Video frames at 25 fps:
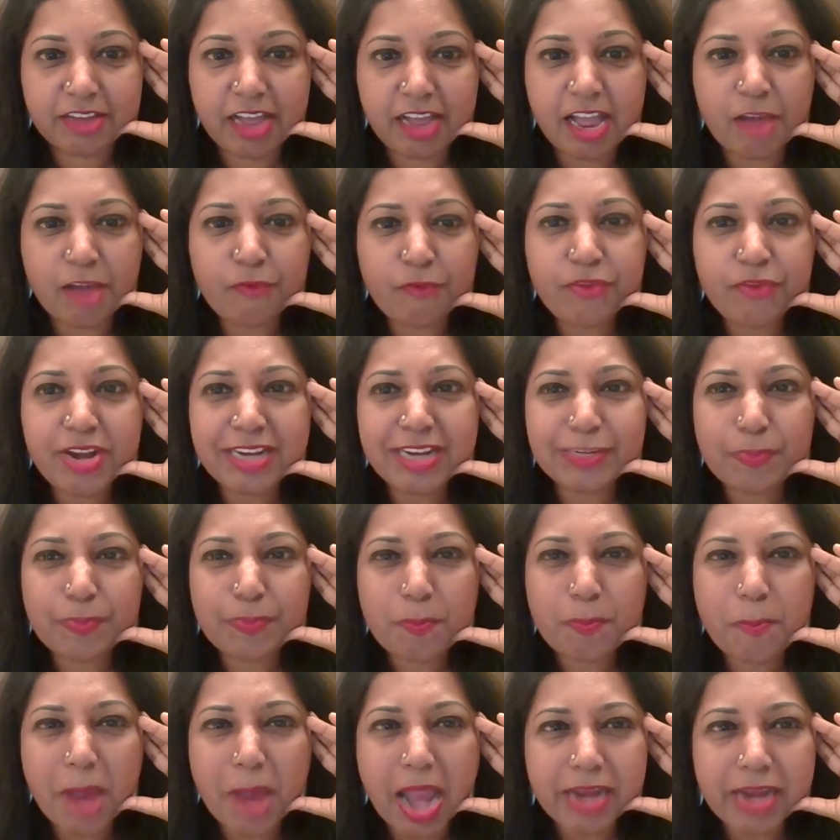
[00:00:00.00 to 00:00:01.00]
Average
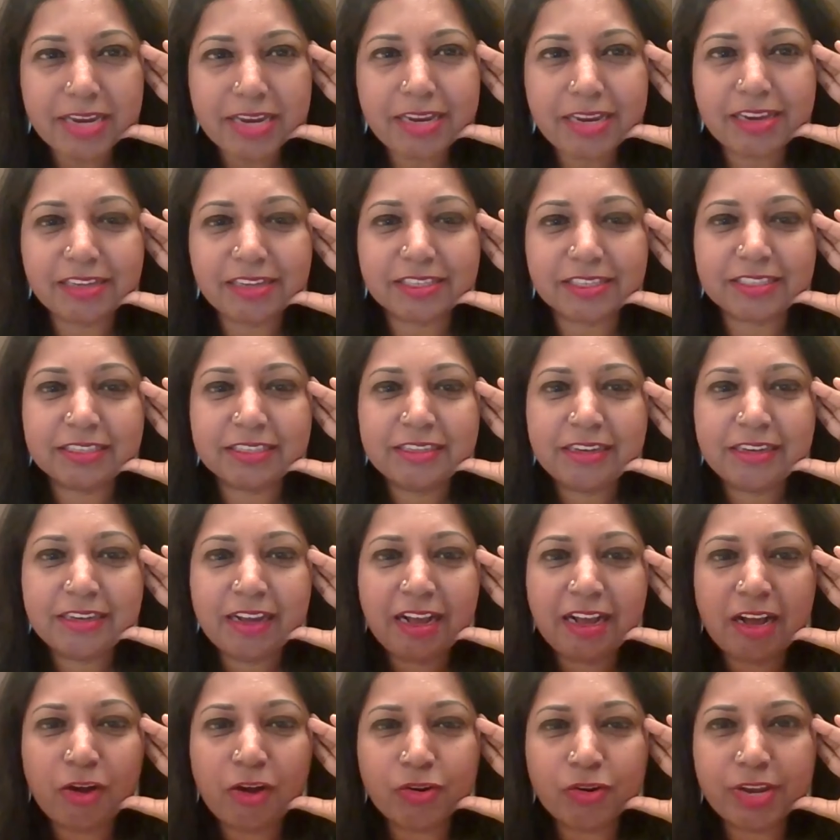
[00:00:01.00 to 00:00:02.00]
package.
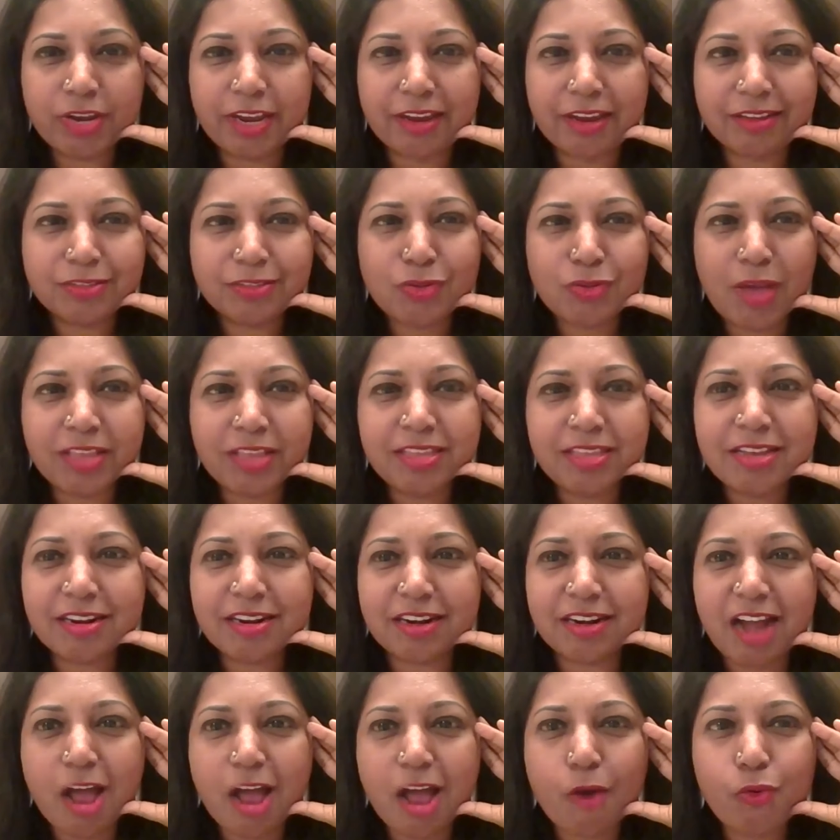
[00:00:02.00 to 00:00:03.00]
Okay, so I
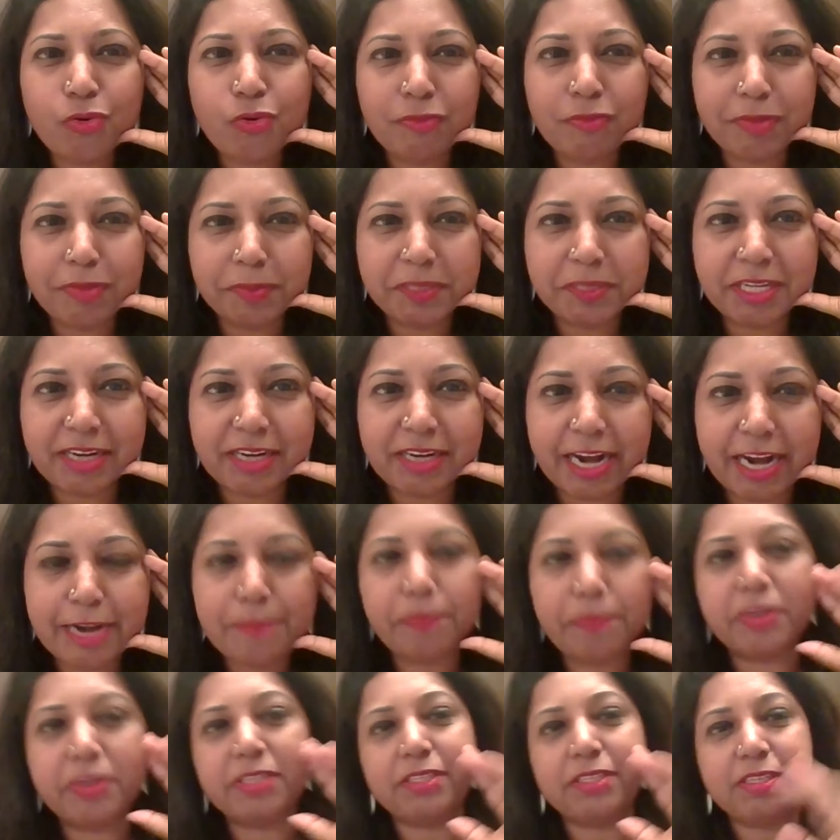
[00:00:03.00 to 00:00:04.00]
think Rahul will be the
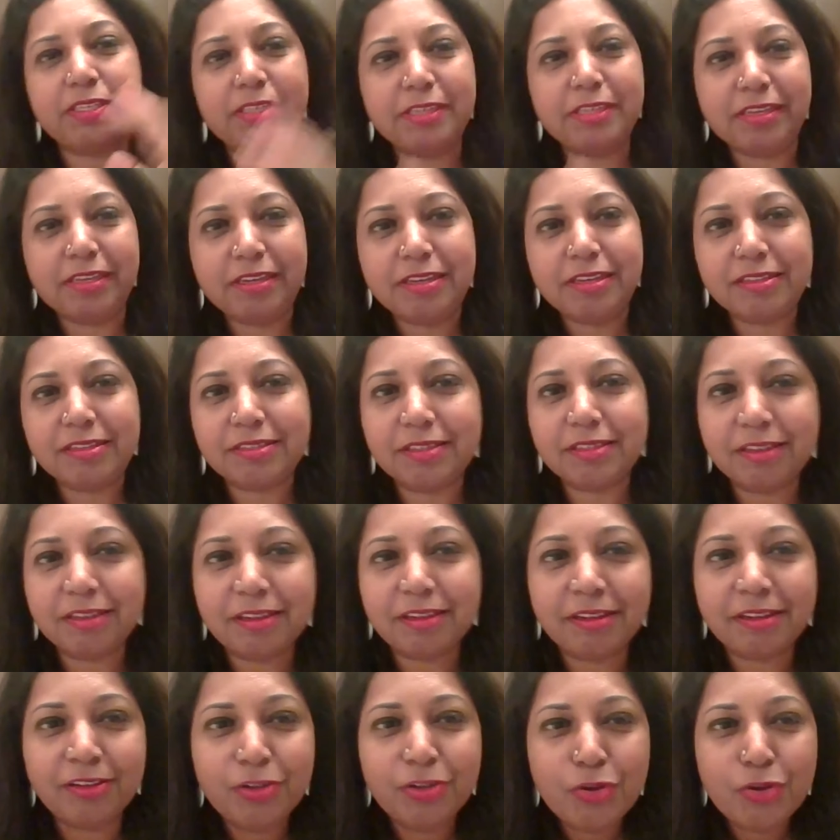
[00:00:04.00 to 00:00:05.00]
right person. He is
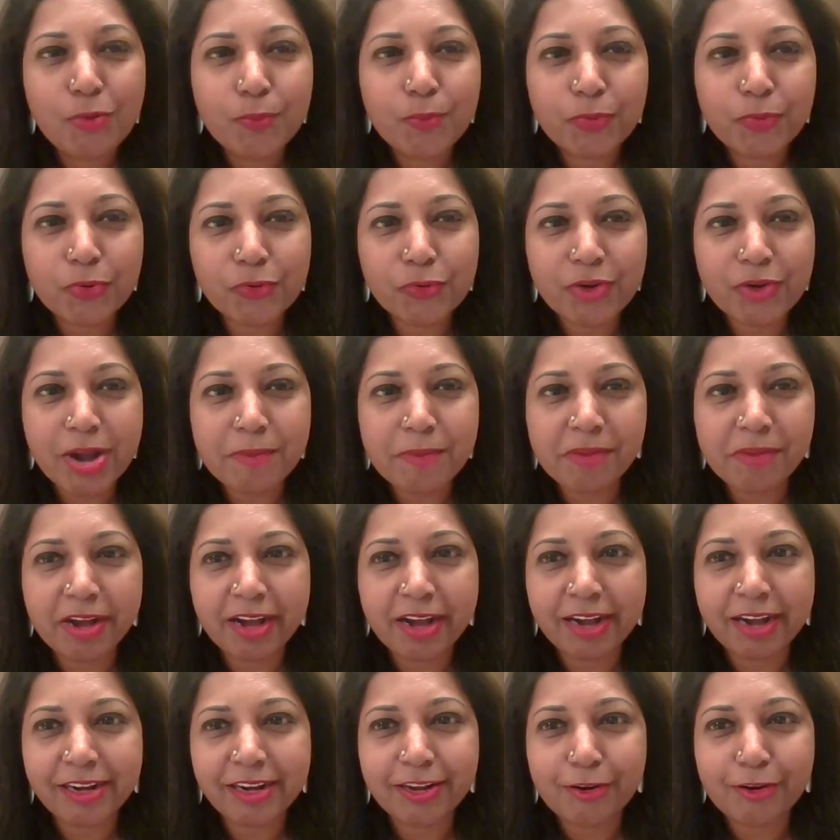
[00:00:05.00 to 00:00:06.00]
the program
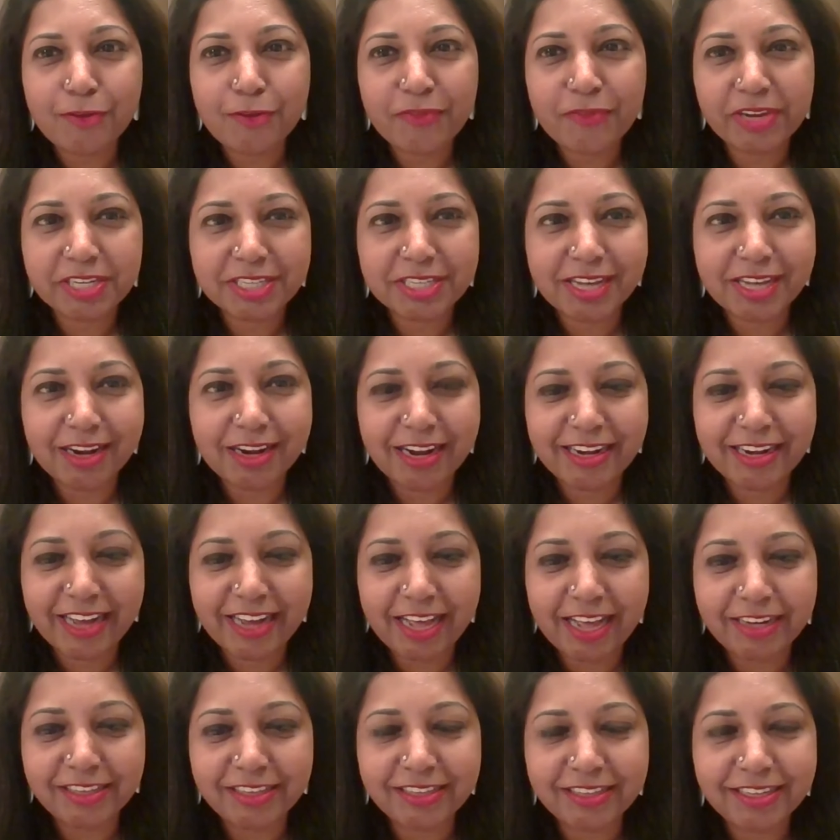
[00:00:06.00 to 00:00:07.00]
director of HR
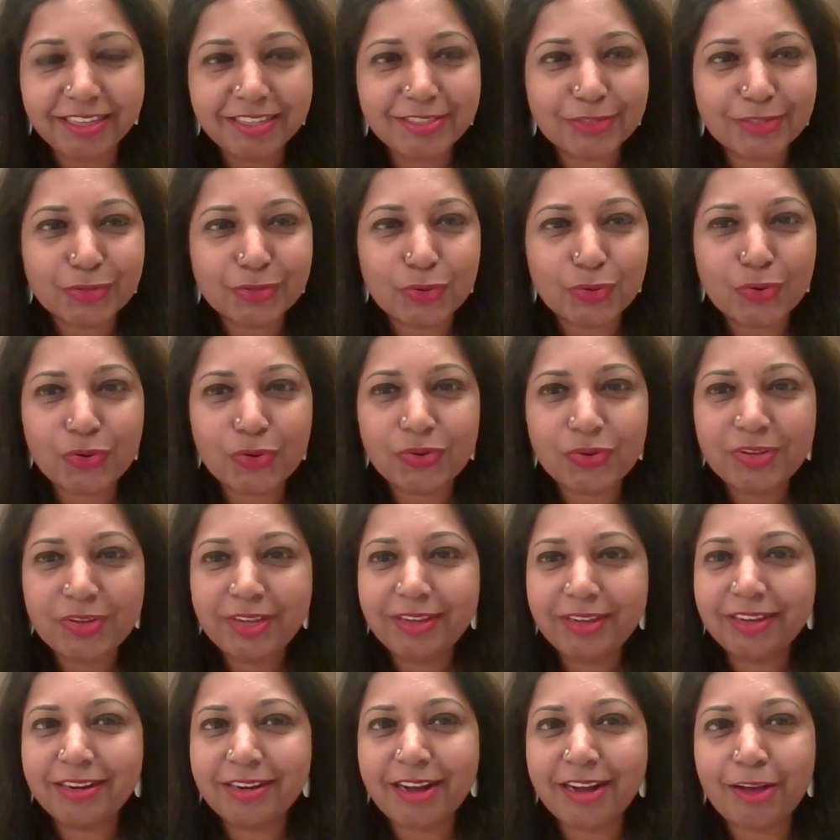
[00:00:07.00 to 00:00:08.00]
analytics. So
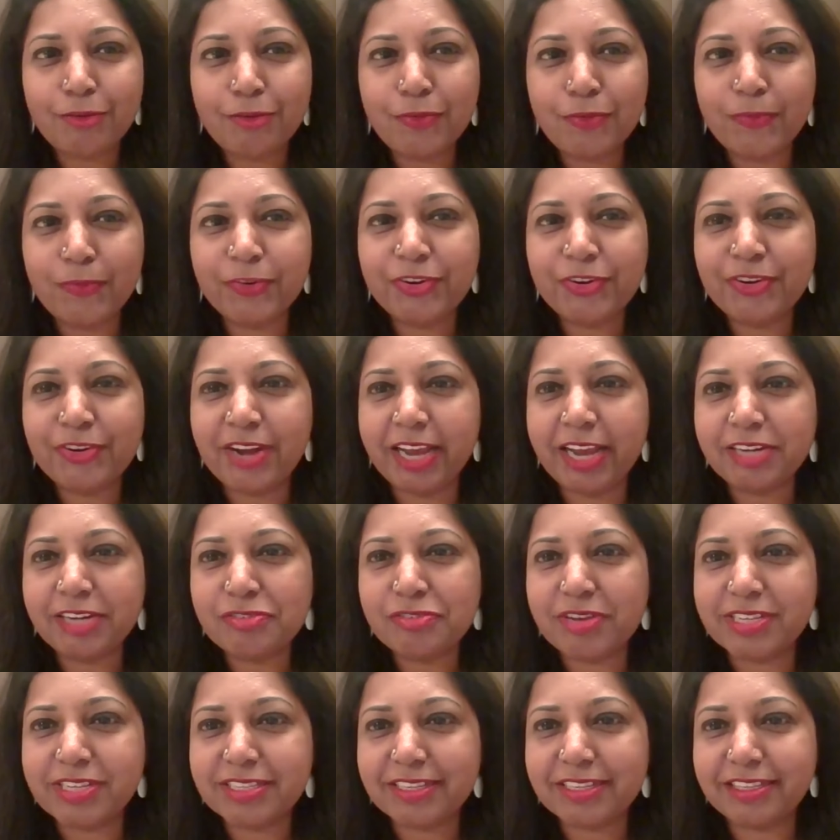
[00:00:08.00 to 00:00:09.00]
Rahul, would you like
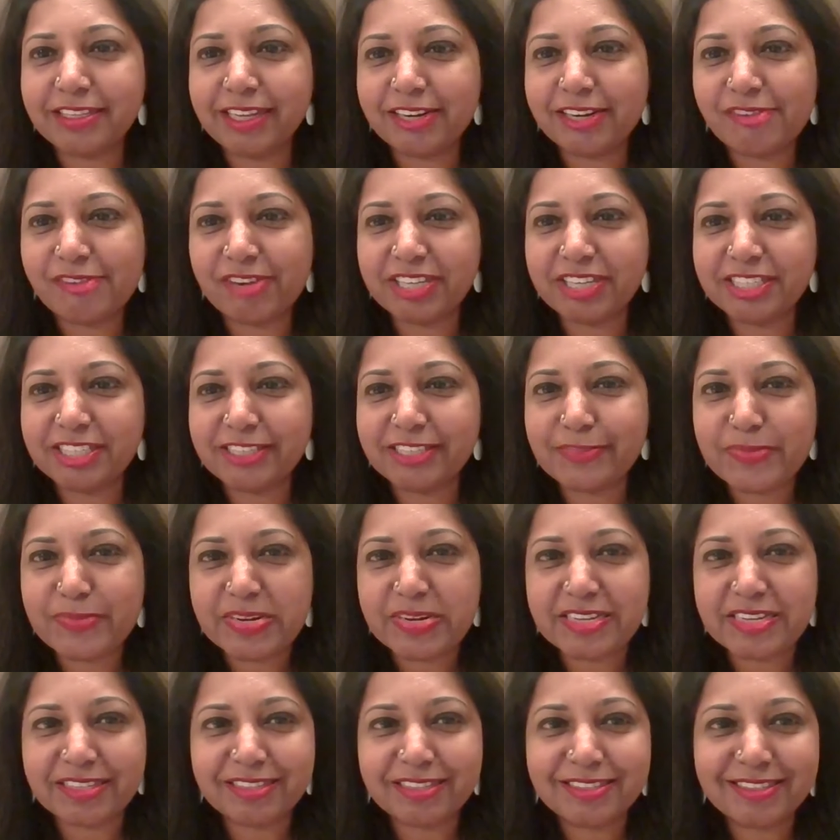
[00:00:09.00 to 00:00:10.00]
to answer that question,
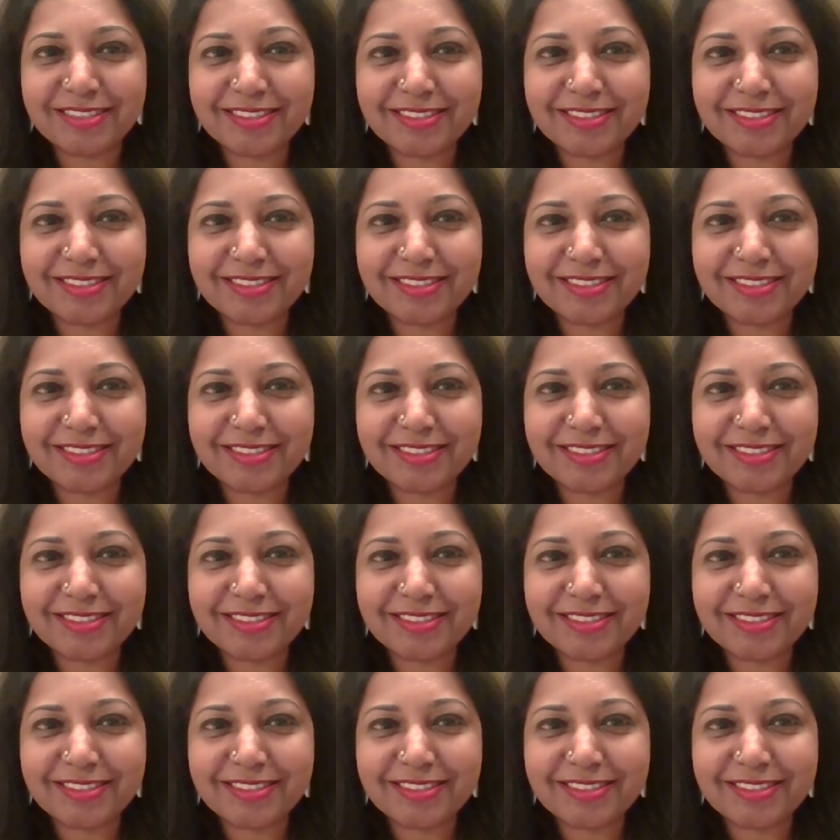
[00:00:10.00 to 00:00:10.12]
please?